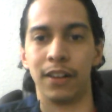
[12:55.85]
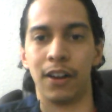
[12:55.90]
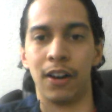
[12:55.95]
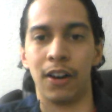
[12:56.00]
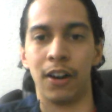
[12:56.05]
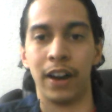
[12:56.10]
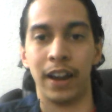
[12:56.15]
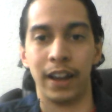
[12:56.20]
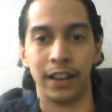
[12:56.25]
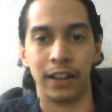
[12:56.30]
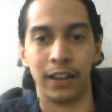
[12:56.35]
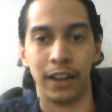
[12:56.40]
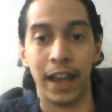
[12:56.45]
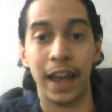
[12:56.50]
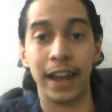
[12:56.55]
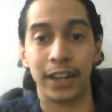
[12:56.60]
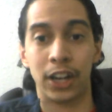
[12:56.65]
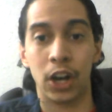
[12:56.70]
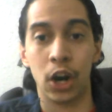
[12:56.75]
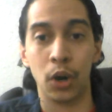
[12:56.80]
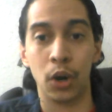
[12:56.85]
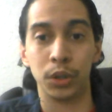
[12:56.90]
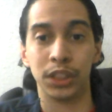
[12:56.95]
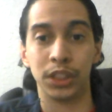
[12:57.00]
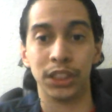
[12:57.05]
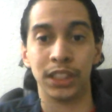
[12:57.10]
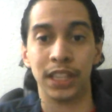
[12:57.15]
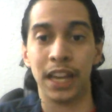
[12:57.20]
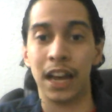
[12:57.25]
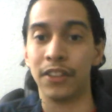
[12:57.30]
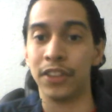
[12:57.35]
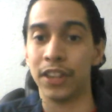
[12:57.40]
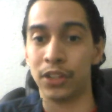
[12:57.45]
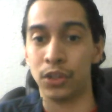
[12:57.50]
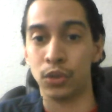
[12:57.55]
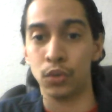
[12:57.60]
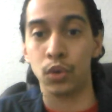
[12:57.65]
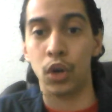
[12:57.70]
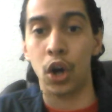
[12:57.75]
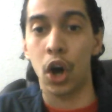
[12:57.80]
are head coaches now
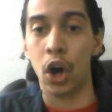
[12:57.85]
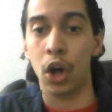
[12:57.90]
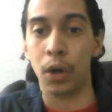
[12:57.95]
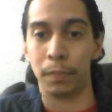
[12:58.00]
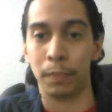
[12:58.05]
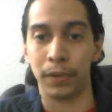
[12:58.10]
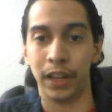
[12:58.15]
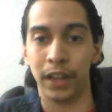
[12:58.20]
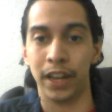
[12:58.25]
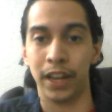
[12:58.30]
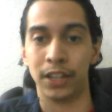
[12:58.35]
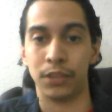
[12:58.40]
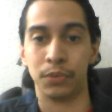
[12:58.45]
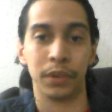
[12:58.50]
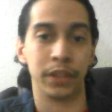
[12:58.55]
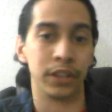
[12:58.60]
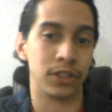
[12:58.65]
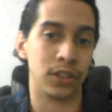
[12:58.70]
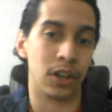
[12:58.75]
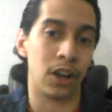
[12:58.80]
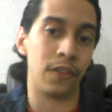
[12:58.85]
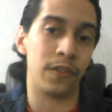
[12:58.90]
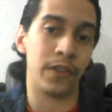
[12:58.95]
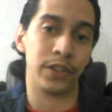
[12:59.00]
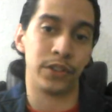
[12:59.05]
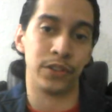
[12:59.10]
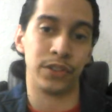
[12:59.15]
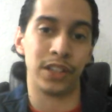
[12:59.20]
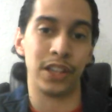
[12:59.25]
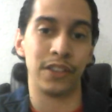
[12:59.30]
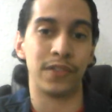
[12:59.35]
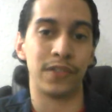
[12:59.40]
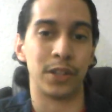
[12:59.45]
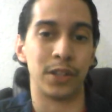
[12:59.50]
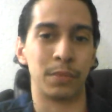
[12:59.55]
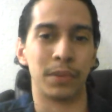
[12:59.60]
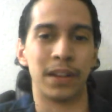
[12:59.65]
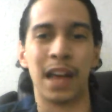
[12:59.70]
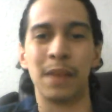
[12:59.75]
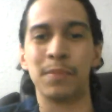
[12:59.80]
that do call plays, whether it's offense or
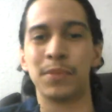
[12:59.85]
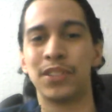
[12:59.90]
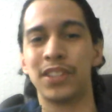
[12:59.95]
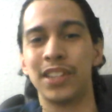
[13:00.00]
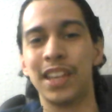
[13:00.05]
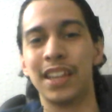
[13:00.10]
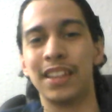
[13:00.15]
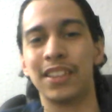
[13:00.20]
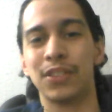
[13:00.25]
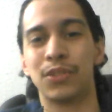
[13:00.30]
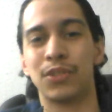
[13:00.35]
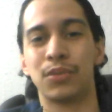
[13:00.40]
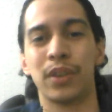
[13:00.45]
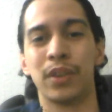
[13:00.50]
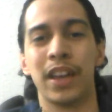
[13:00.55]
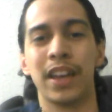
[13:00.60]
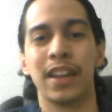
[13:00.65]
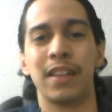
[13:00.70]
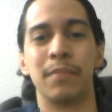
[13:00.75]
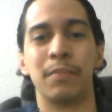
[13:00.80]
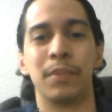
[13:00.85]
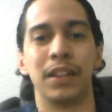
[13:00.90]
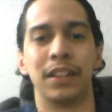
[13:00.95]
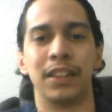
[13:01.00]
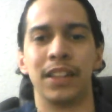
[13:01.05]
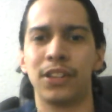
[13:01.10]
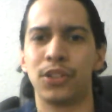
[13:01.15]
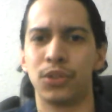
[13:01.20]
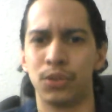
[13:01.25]
defense. But I'm seeing the trend. But the